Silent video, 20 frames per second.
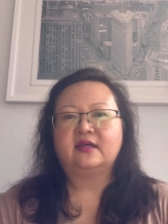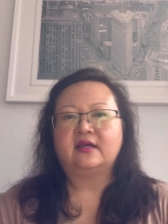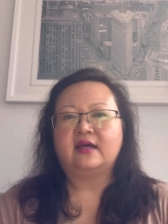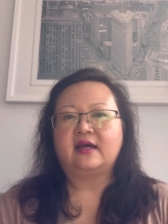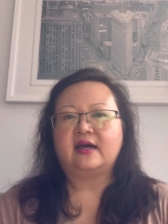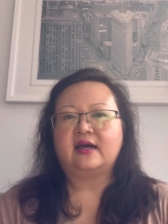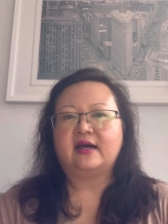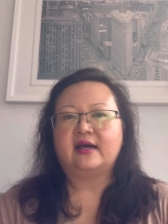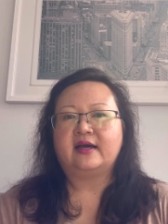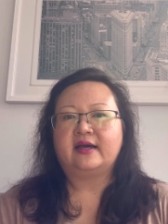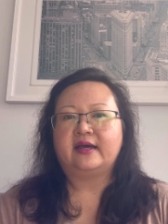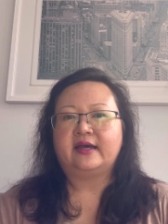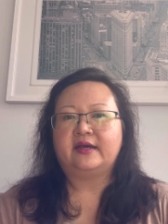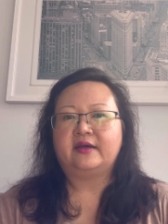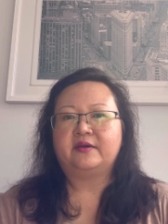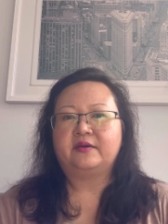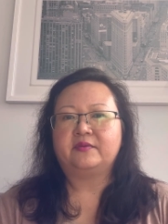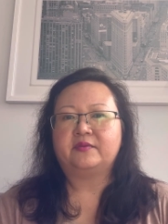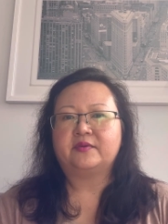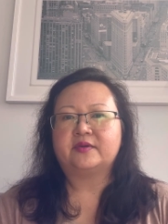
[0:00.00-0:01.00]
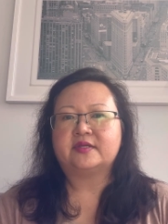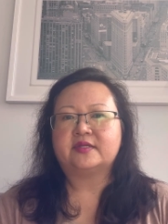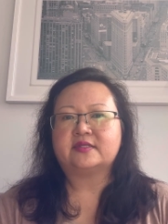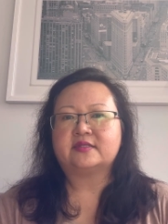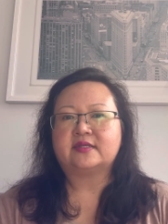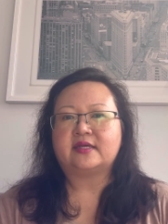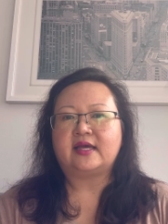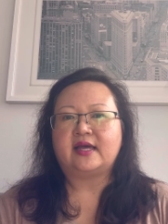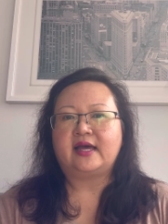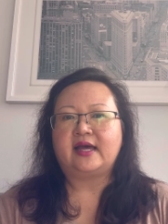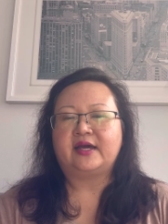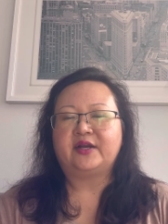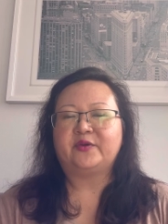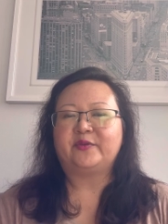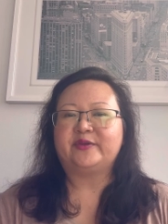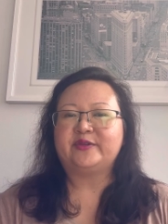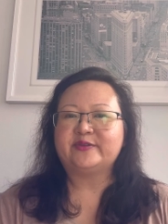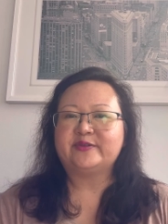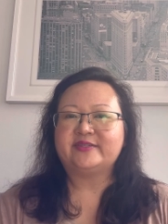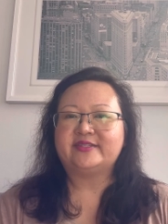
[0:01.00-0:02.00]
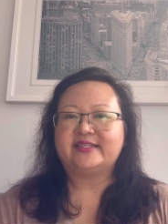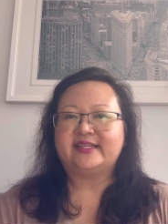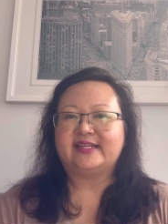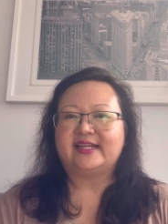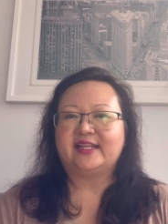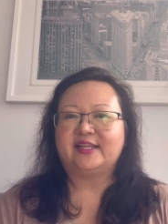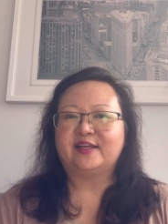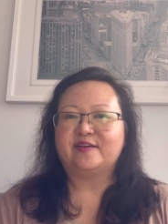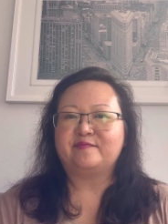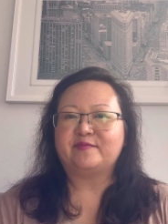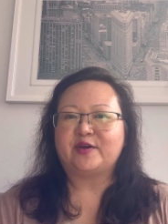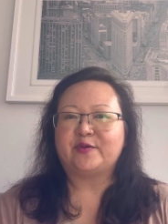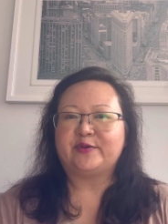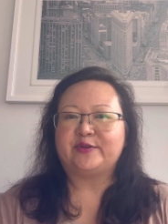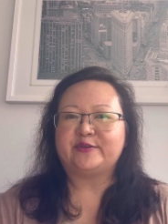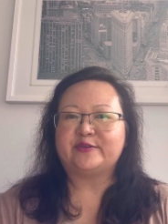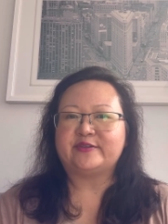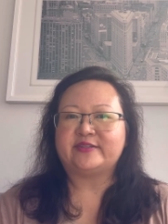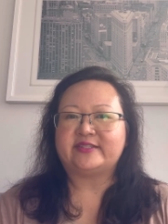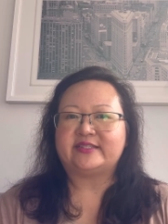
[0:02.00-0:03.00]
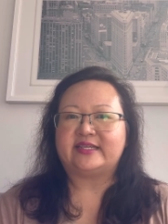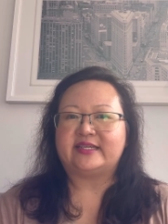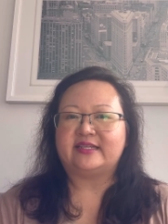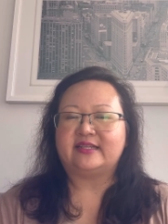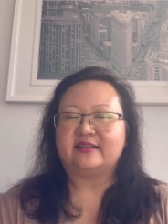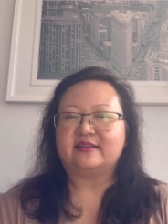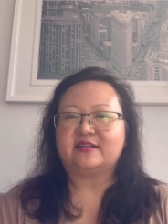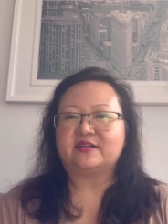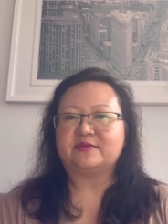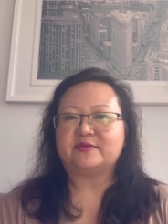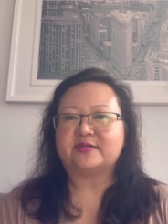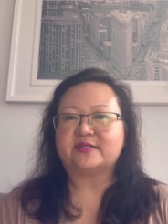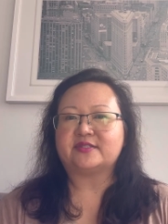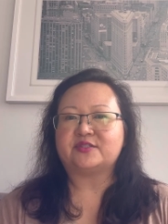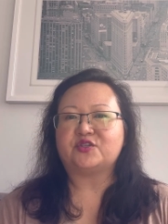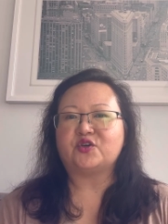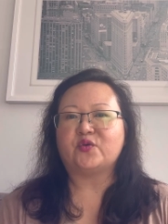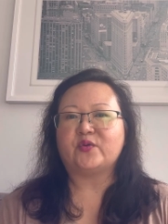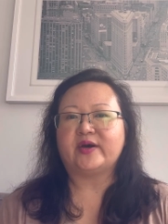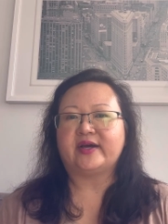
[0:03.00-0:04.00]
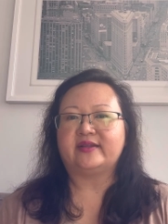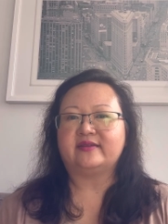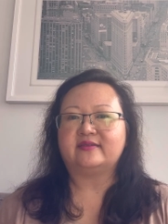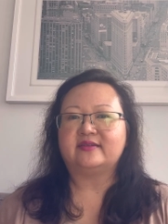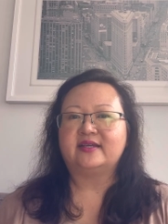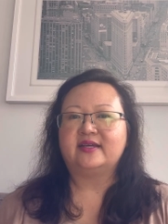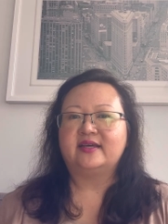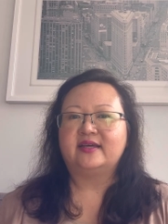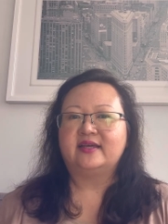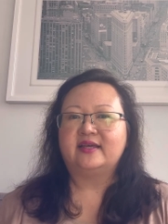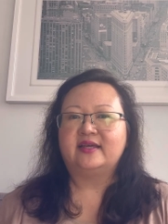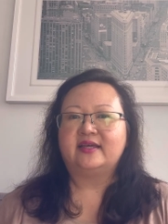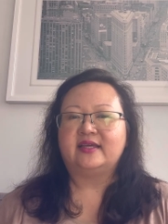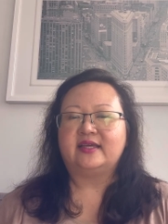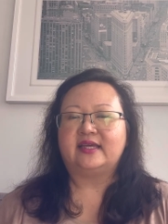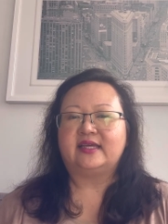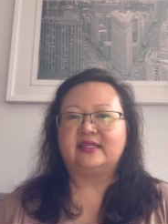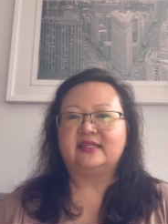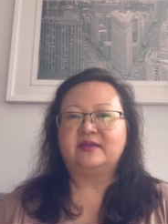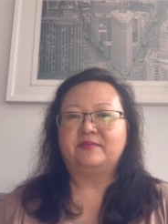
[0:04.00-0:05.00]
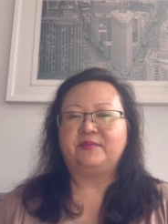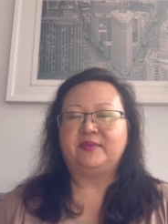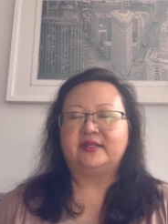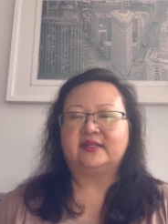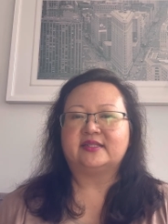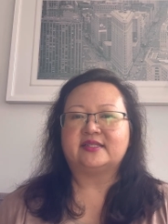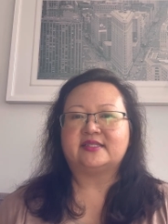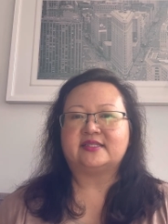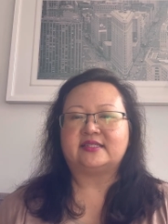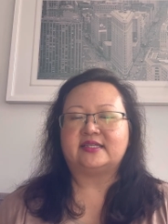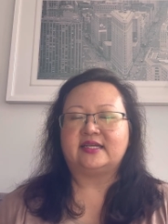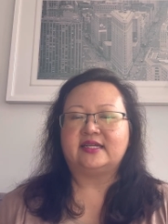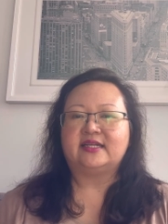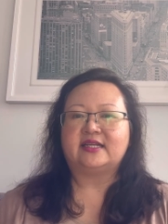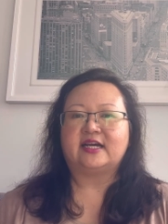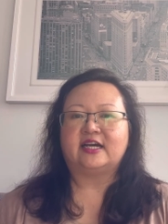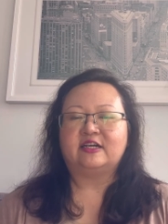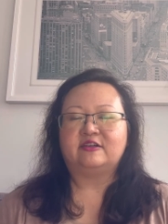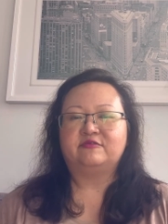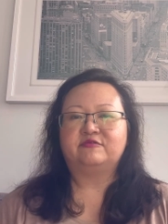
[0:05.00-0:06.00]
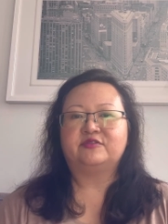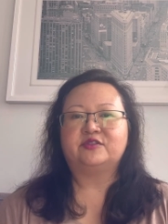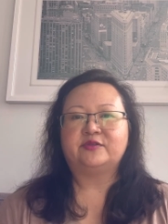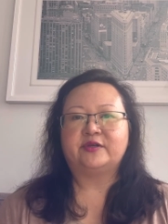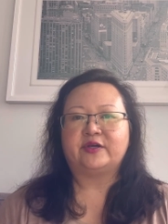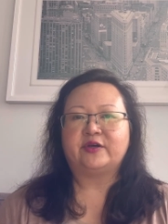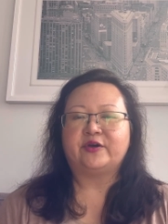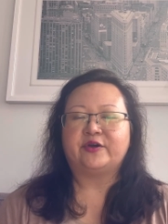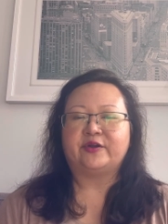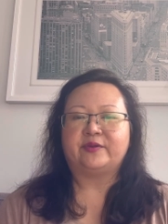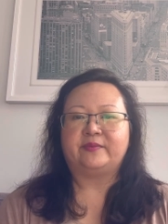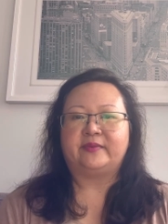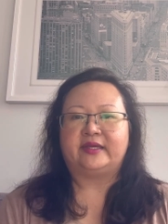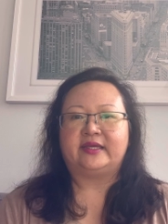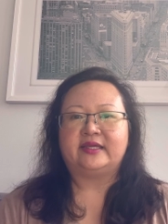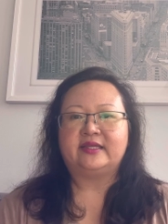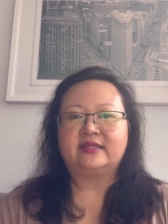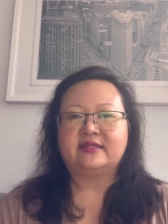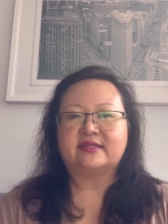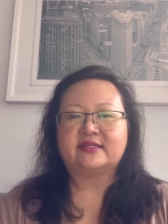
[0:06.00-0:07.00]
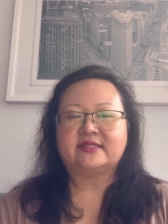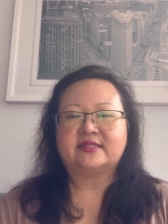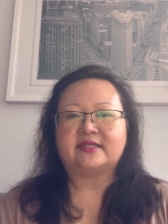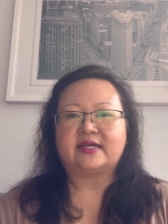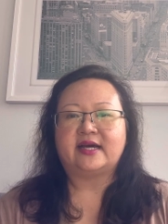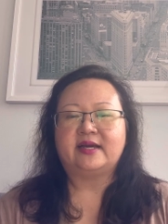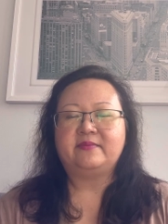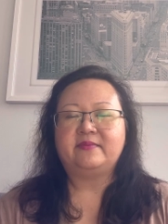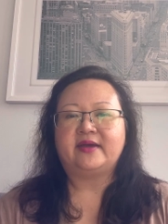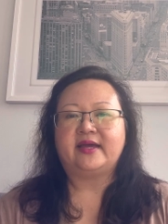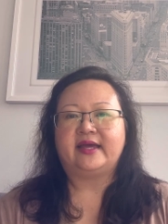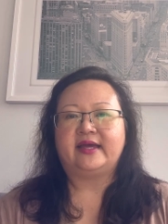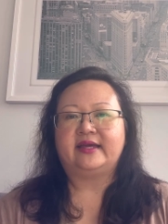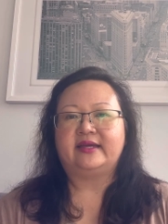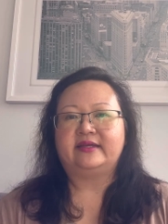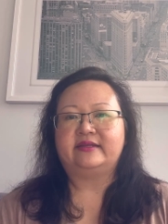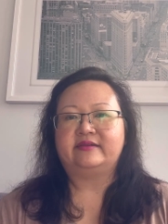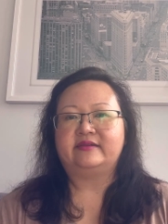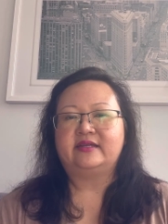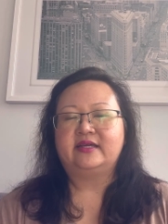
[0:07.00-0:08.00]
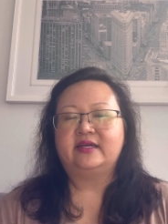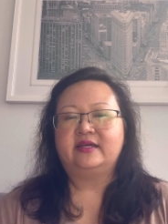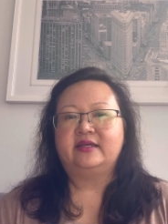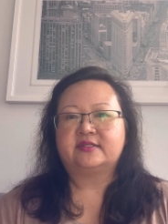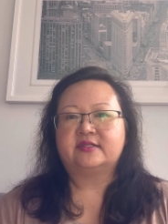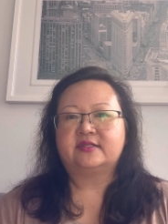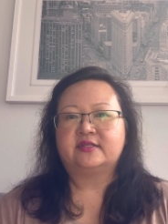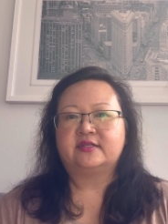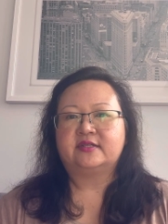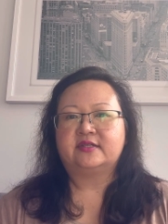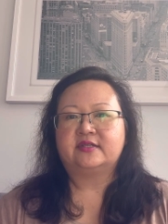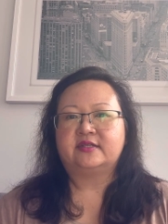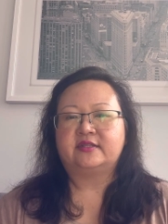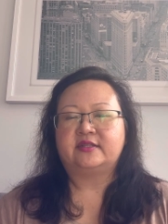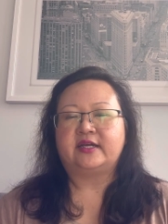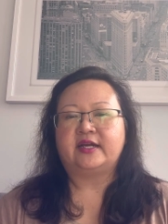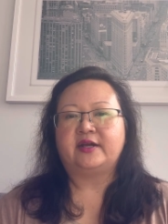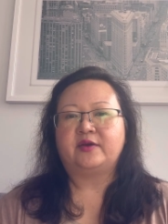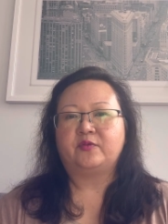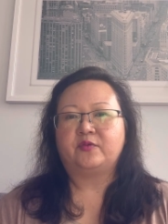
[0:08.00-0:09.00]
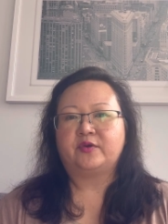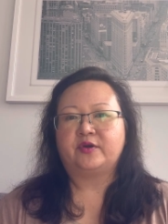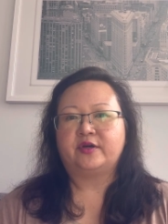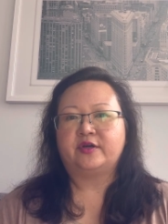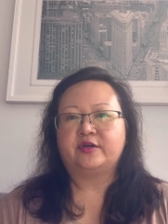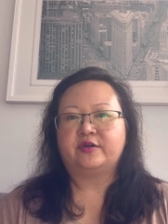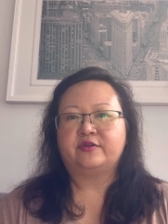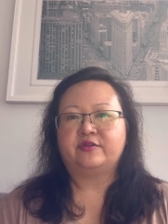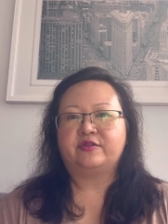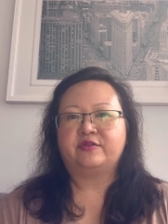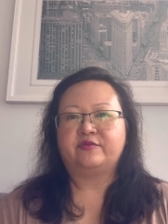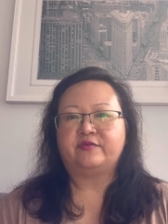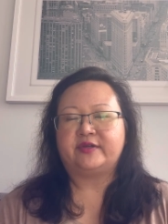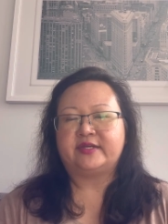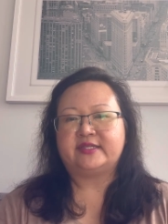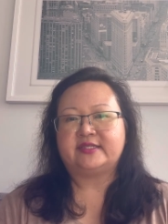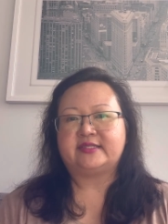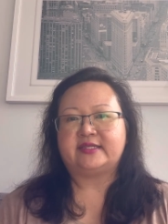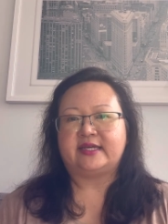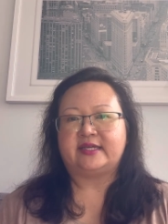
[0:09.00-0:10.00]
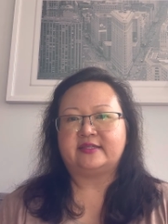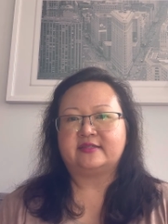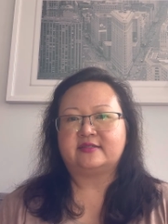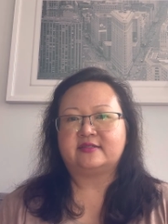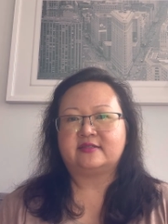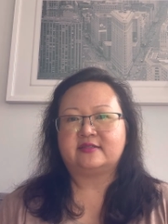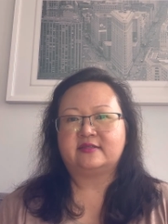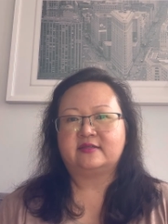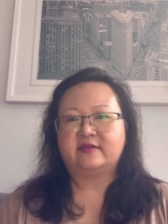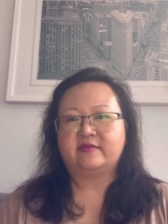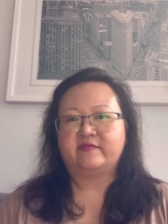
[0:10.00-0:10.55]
I was at a window seat. I love my window seat, and there was no one in the middle seat. I flew economy this time, and there were 3 seats